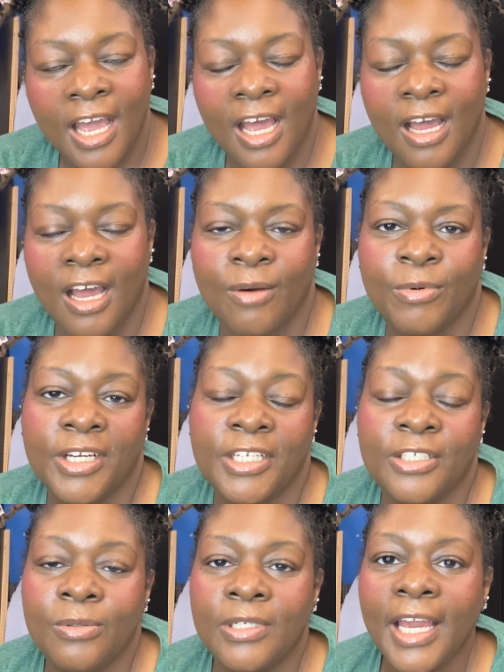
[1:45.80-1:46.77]
We're going
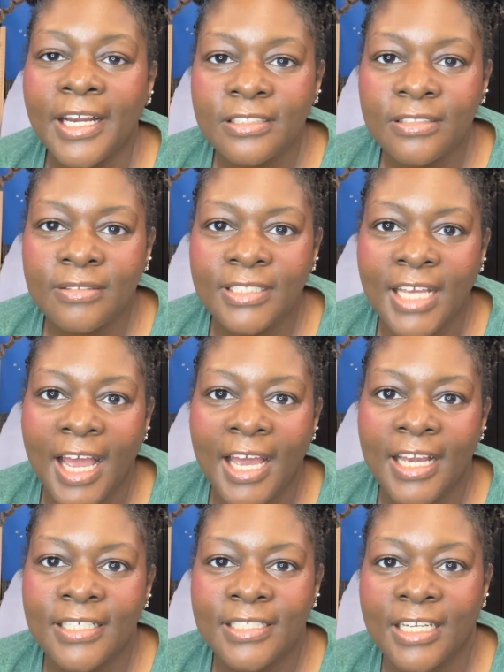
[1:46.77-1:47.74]
to do an
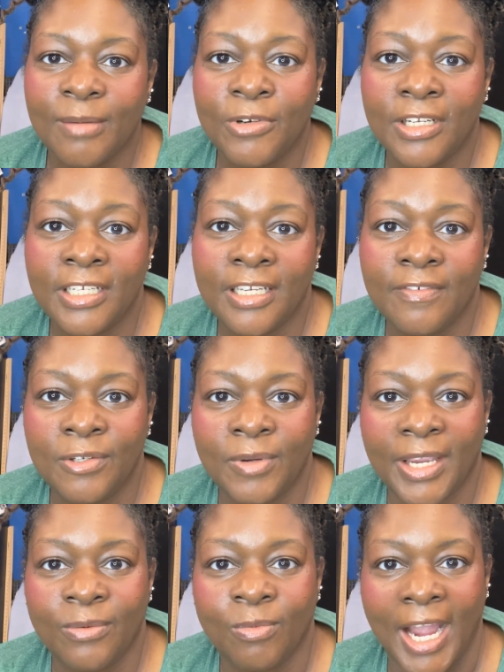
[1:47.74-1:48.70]
exercise, and I'm going to give you
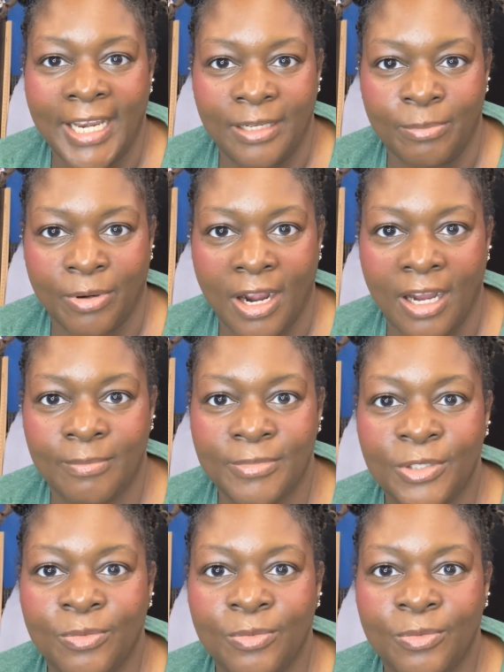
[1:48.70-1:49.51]
a writing prompt.